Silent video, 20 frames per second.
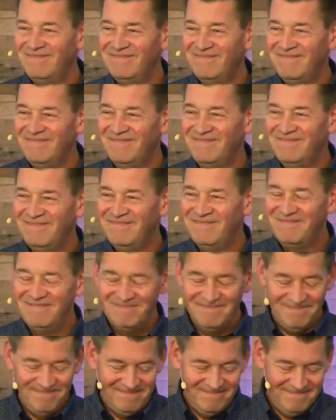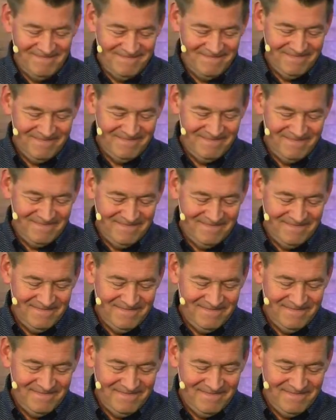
(no one is talking)